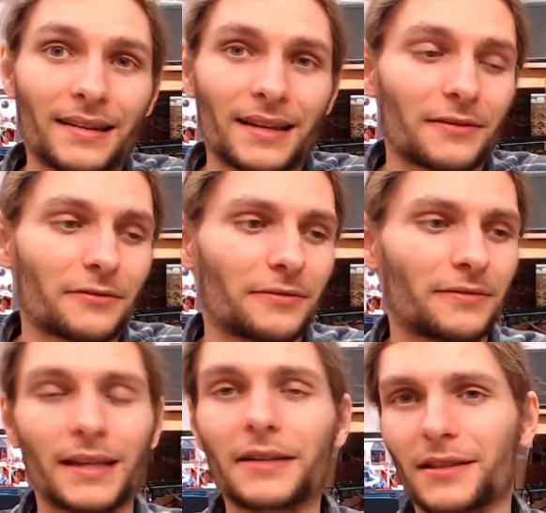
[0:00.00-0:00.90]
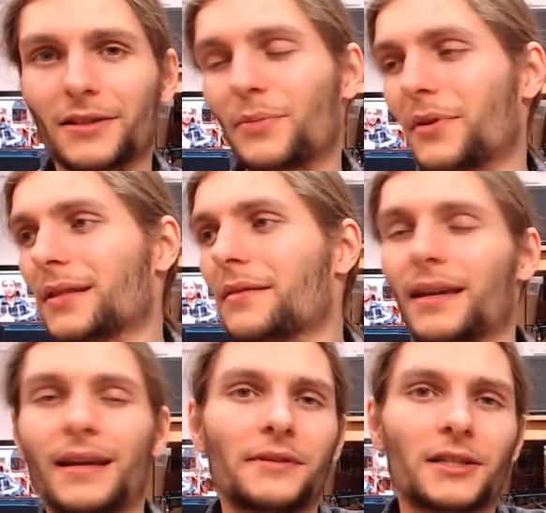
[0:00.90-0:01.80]
if it's not possible,
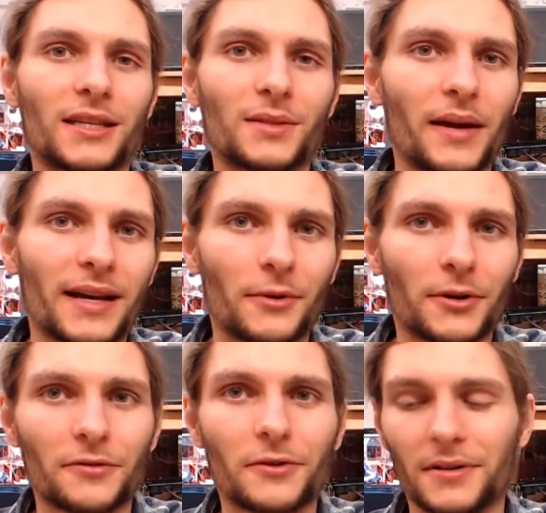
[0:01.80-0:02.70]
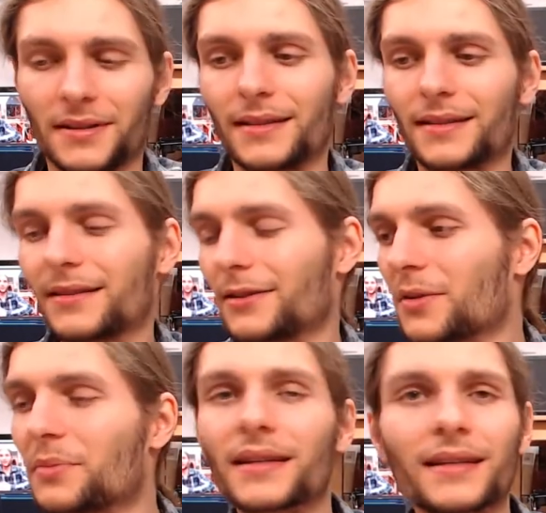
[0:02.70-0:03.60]
then I will just buy one, of course. It's not
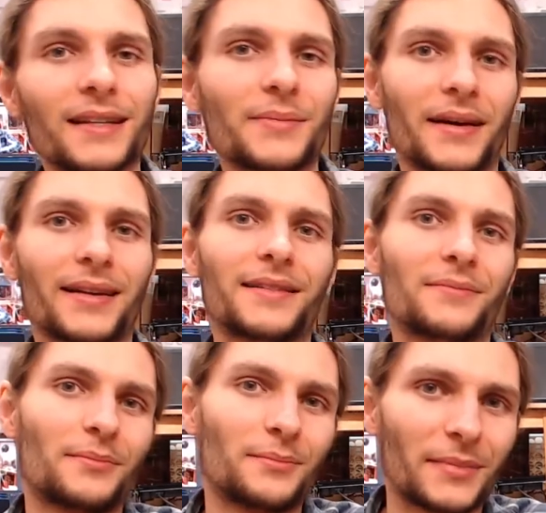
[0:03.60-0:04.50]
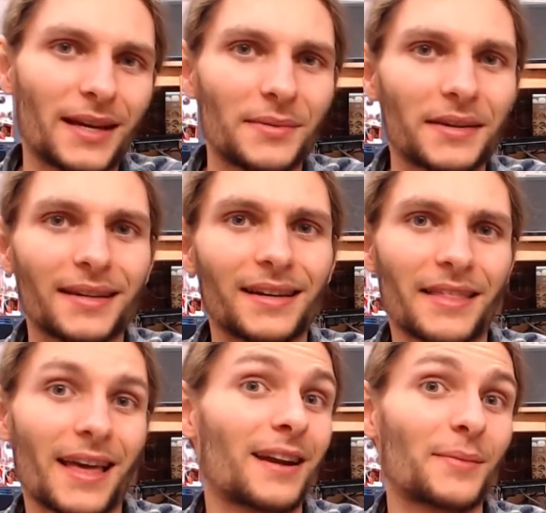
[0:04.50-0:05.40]
a big deal, but maybe
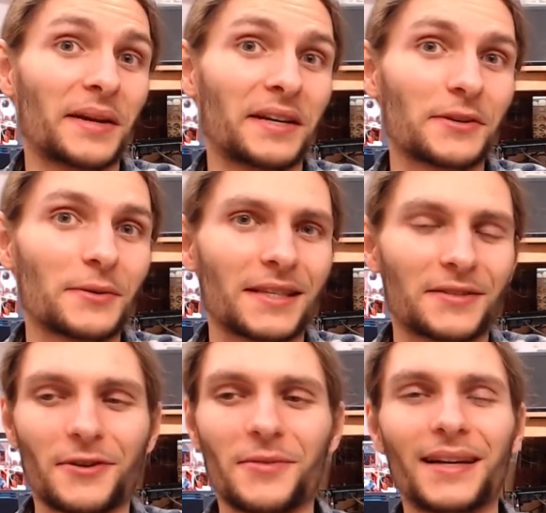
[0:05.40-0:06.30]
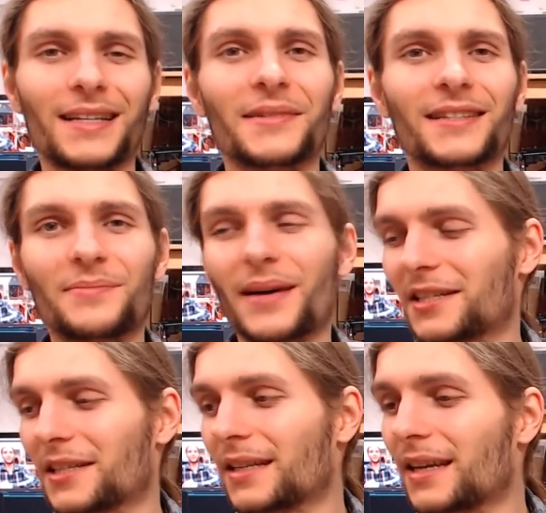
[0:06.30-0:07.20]
there are better uses for my limited
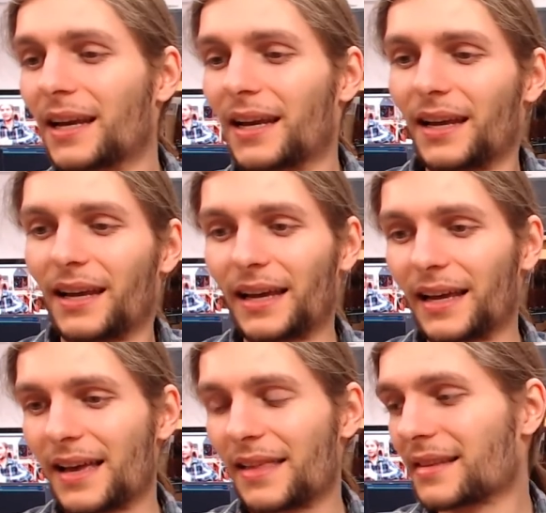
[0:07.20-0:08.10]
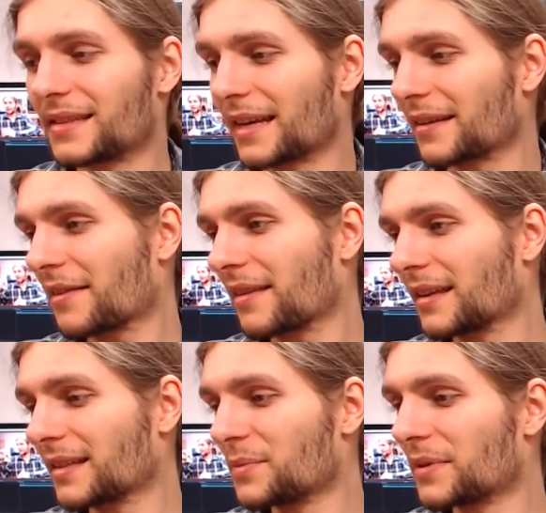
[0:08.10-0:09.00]
budget. And the second
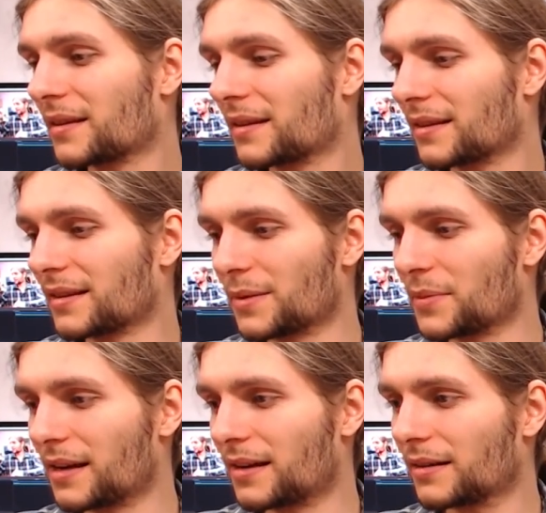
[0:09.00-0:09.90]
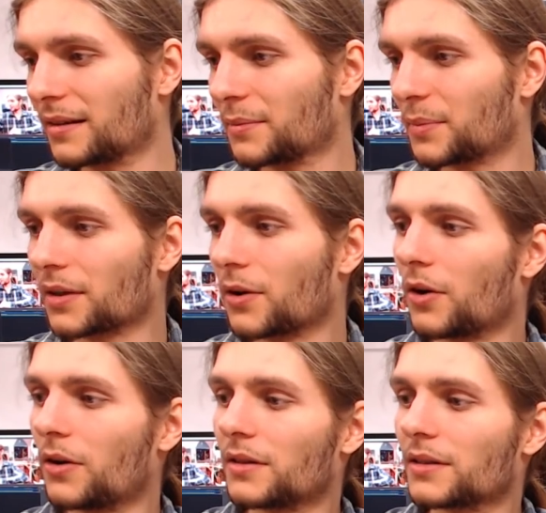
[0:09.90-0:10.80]
thing is a bit similar,
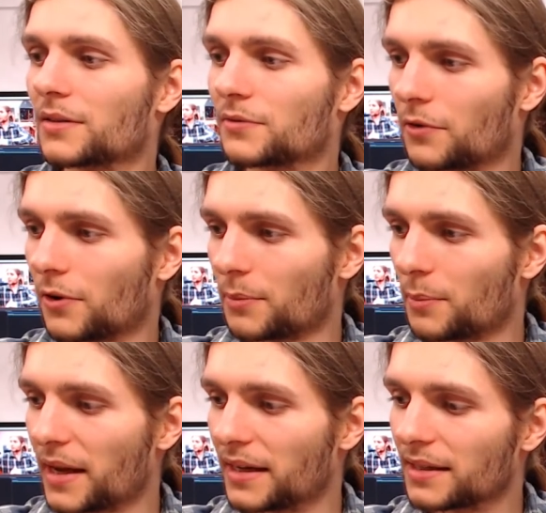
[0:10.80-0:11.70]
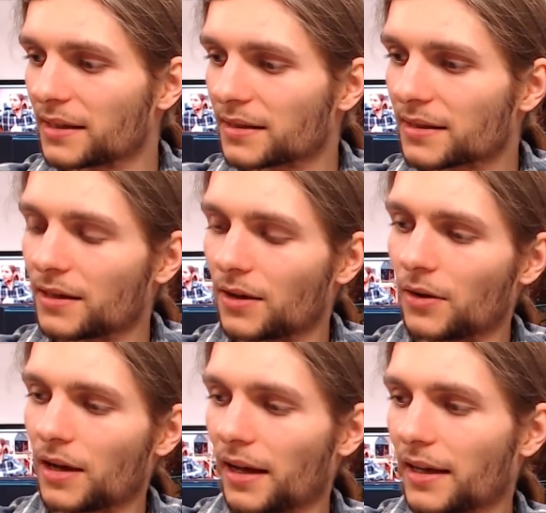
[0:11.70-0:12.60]
because for many years
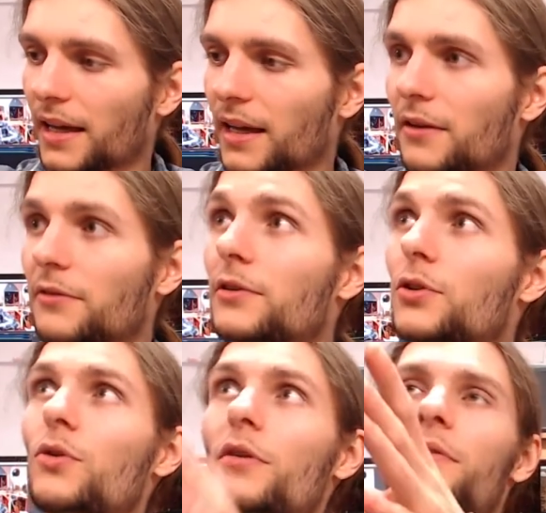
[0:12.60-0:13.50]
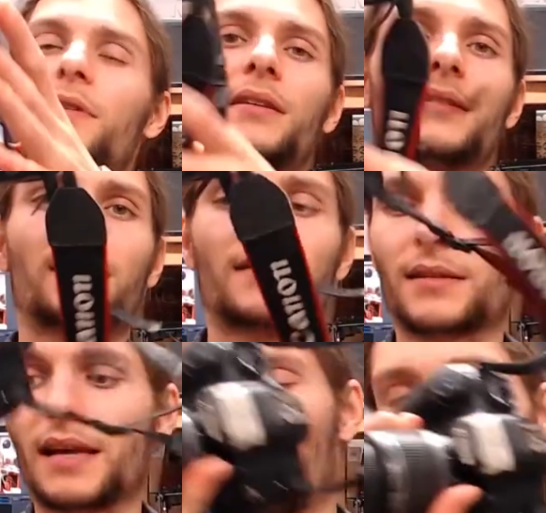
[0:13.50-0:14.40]
now I have 2 of these
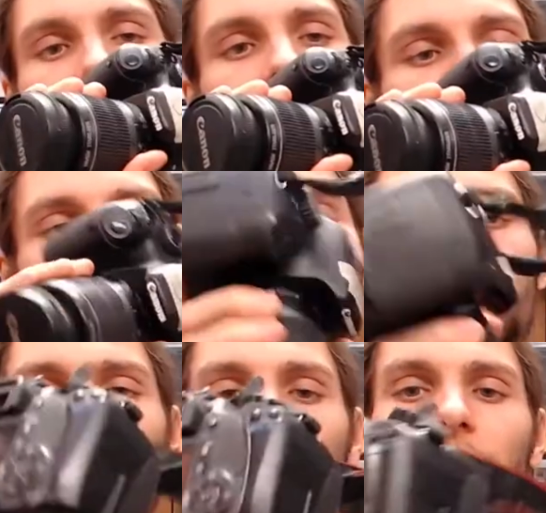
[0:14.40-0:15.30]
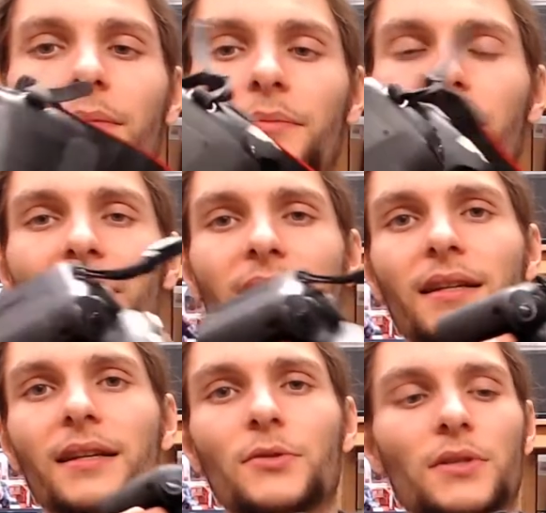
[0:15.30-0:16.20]
Canon cameras I'm
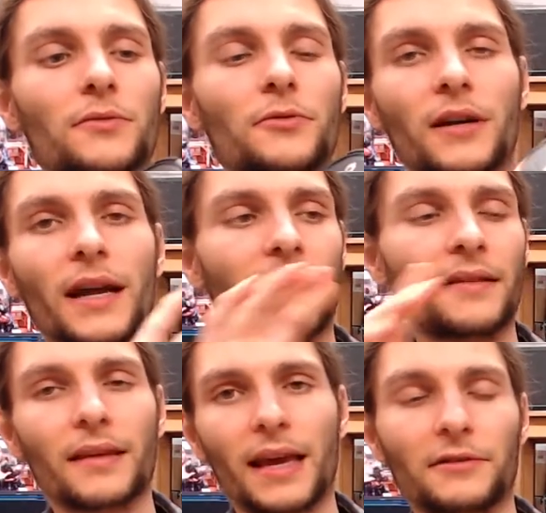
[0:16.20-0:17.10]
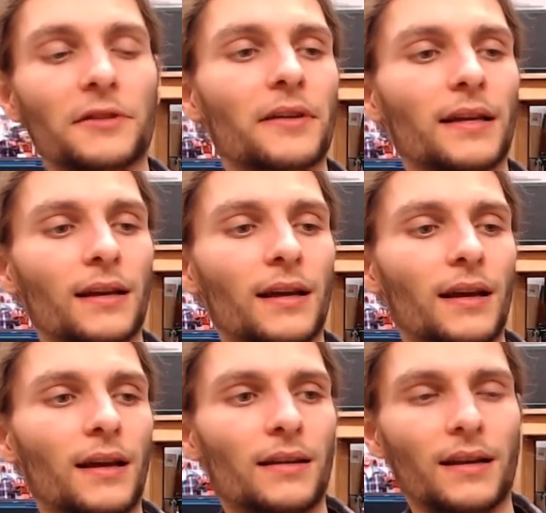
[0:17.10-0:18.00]
basically using for everything,
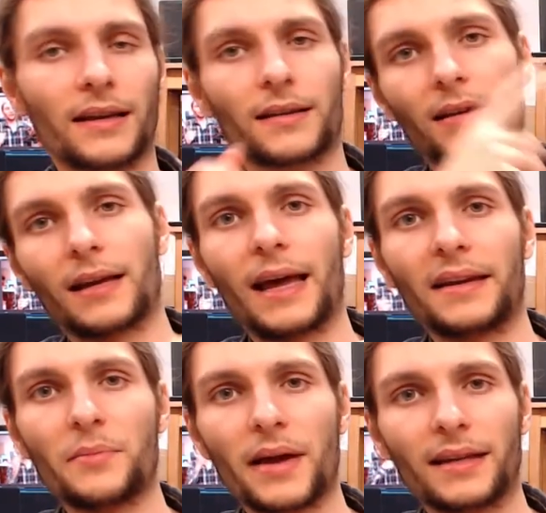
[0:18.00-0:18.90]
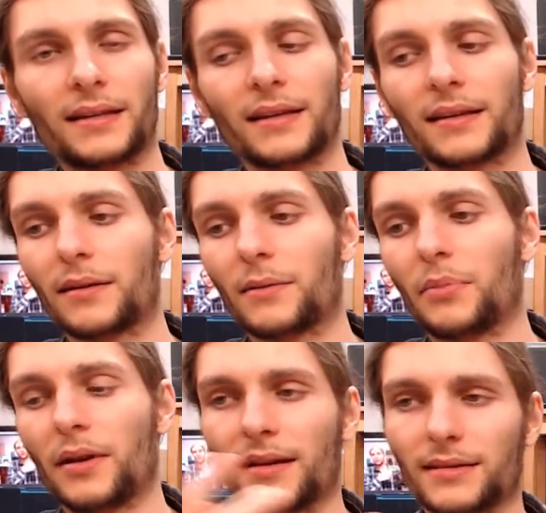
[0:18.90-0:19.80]
like animating
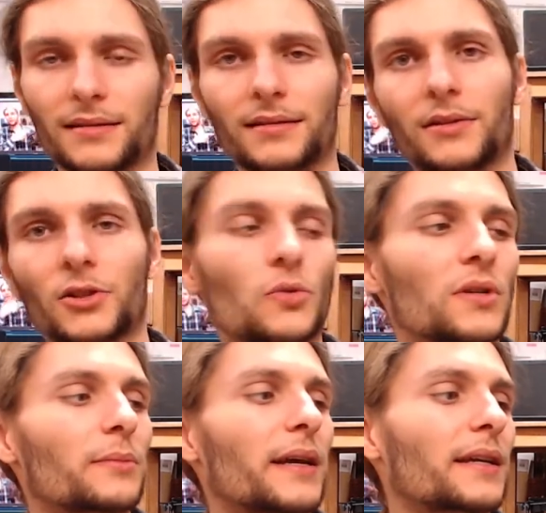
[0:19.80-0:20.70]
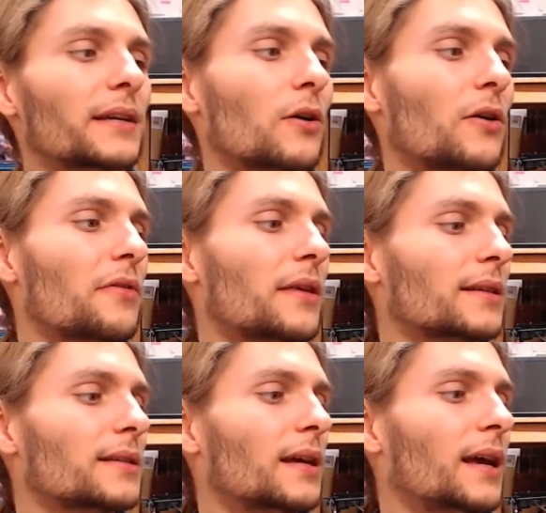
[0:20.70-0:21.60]
plus shooting making of things.